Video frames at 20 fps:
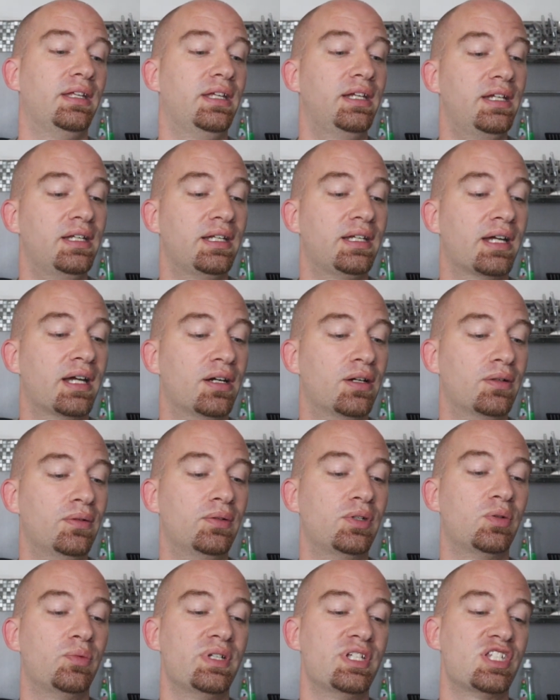Eating
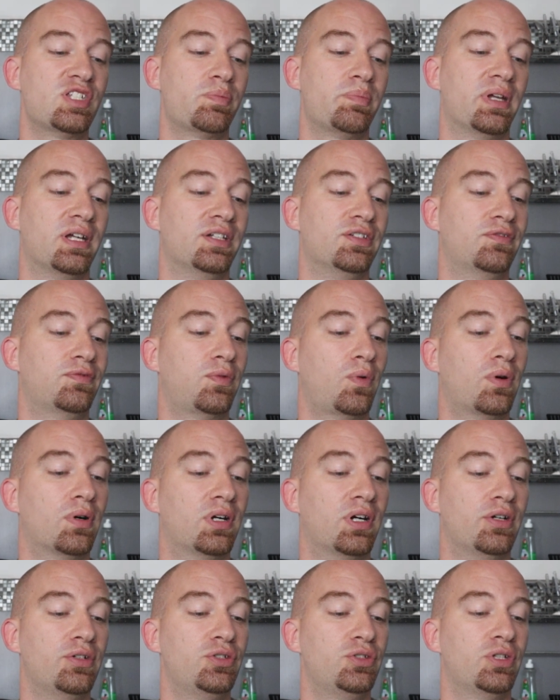out, we spent
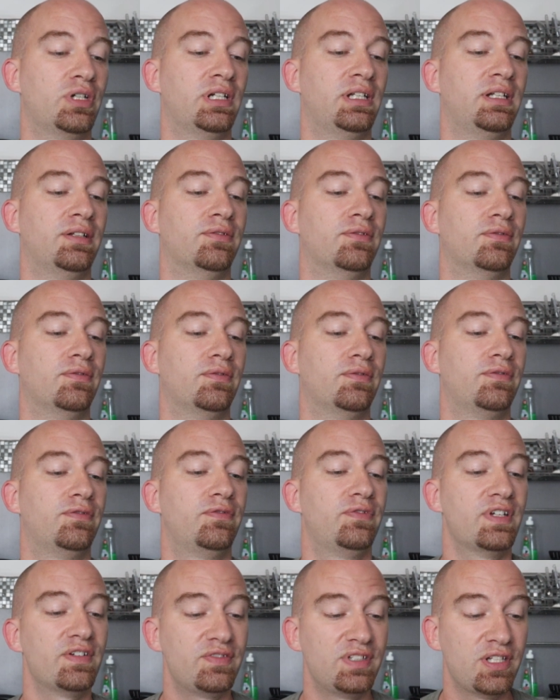
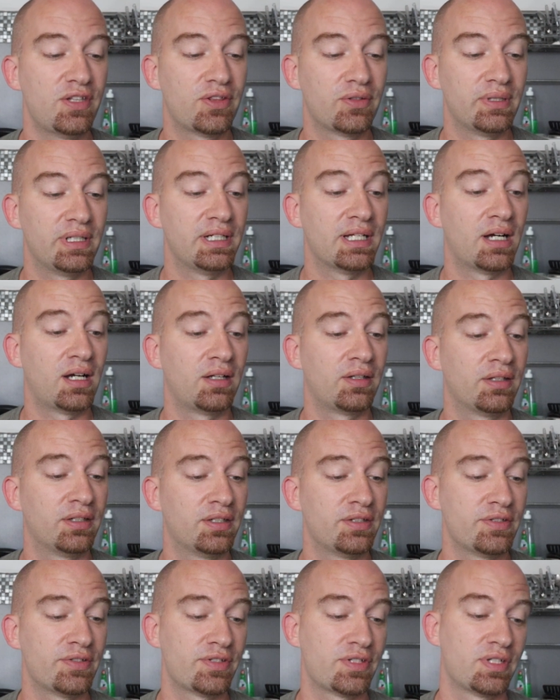
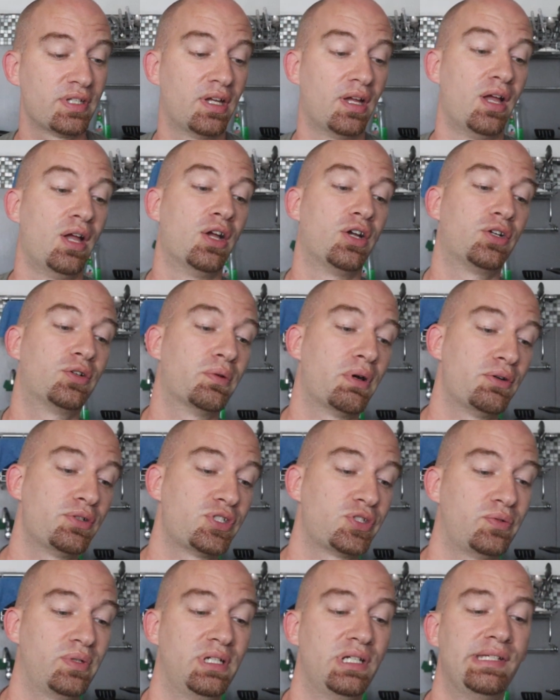$453.
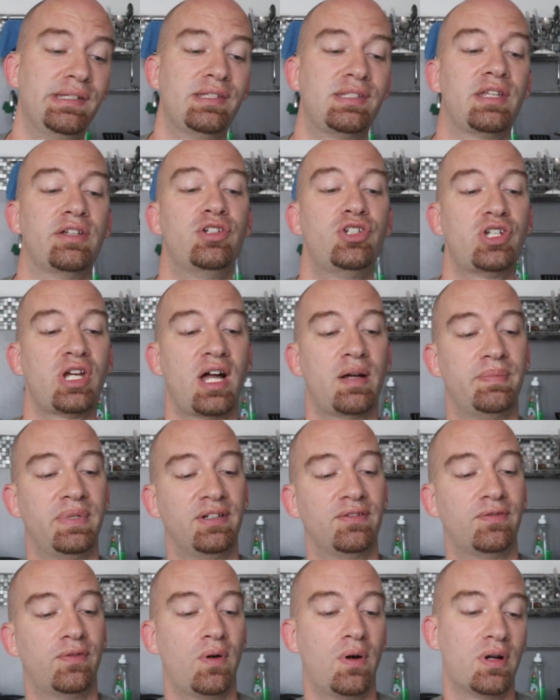Groceries and
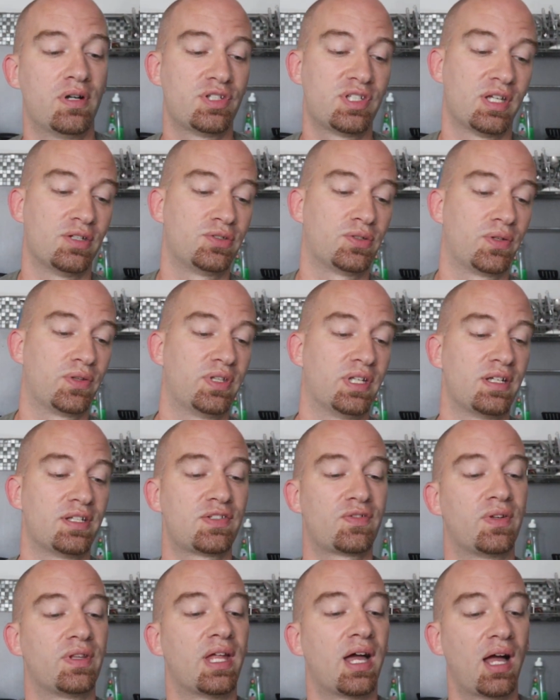shopping for essential
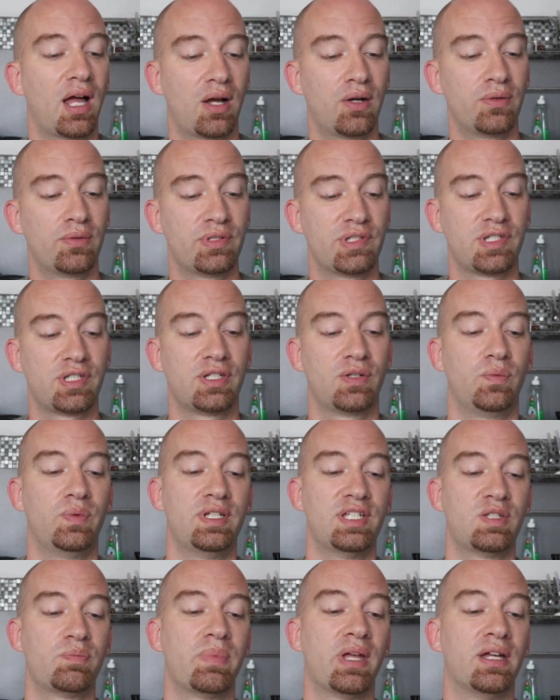things for the house,
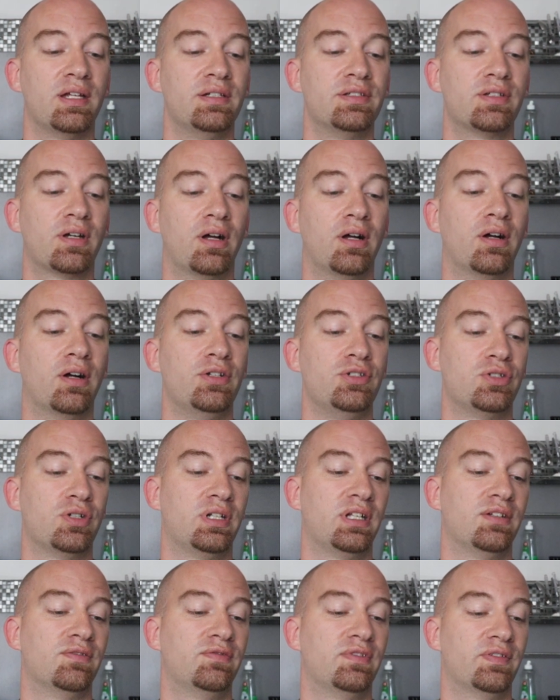we spent
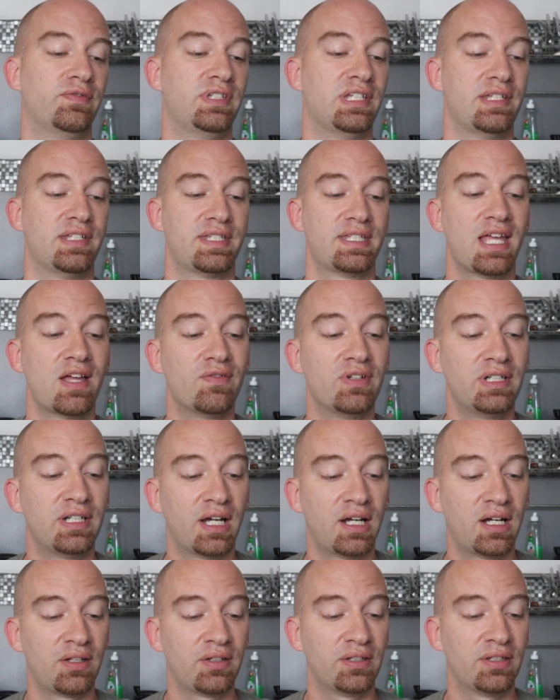
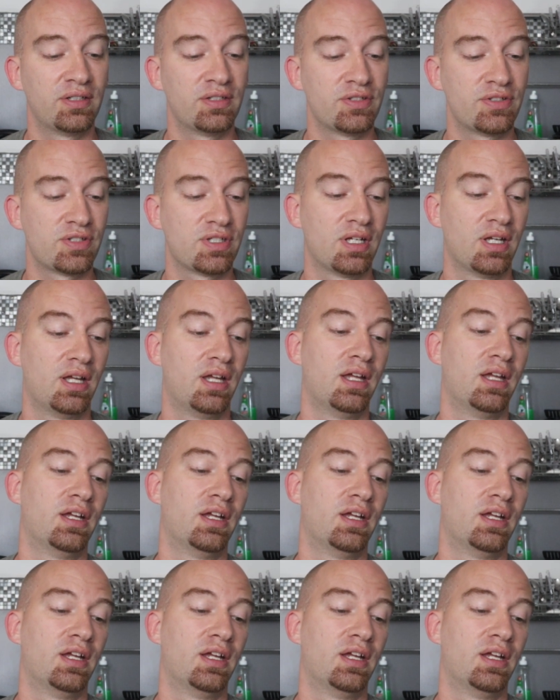$157.